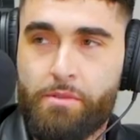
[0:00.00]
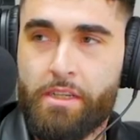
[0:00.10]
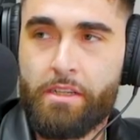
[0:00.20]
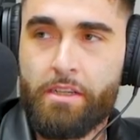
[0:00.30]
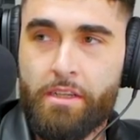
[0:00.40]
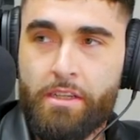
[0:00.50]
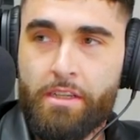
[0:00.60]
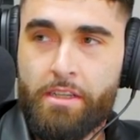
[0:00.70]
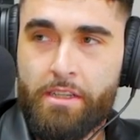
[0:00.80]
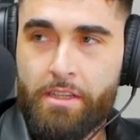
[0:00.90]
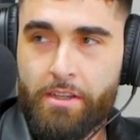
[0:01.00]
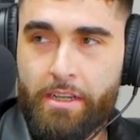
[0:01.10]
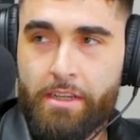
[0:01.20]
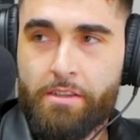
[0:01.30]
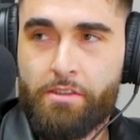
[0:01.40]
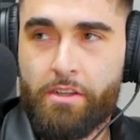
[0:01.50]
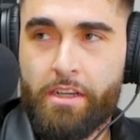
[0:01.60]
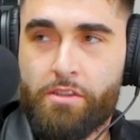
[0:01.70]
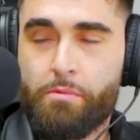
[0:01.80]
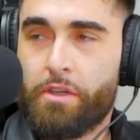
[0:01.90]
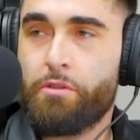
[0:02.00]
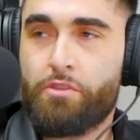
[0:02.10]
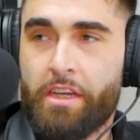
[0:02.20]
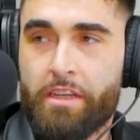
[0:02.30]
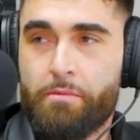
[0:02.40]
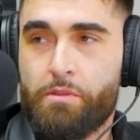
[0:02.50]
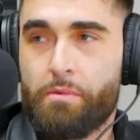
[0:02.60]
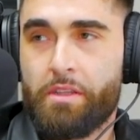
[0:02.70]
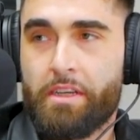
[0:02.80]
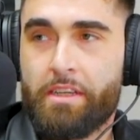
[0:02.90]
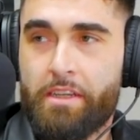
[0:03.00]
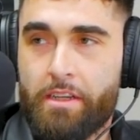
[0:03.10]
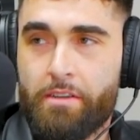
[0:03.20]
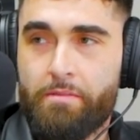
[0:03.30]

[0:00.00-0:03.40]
I'm saying? Yeah. Okay. So they're not super huge kingdoms, but like you know,